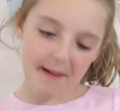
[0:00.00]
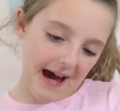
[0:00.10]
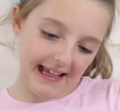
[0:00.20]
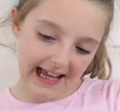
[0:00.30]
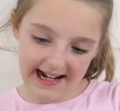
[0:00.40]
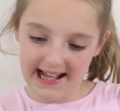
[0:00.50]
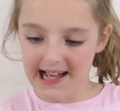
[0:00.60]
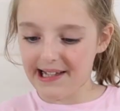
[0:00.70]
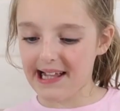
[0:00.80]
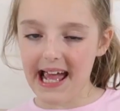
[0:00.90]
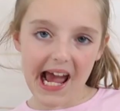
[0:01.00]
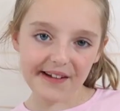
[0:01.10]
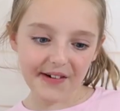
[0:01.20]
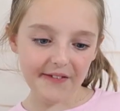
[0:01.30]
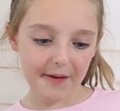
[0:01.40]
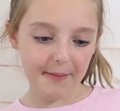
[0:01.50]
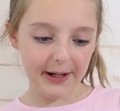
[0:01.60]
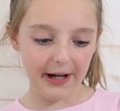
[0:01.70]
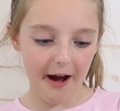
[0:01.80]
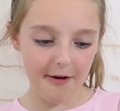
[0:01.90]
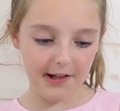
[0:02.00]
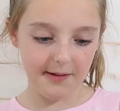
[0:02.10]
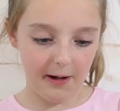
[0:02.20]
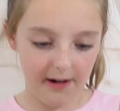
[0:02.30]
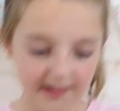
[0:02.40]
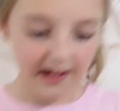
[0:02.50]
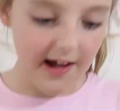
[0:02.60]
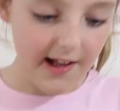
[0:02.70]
I'm back and here's everything we got out of the box.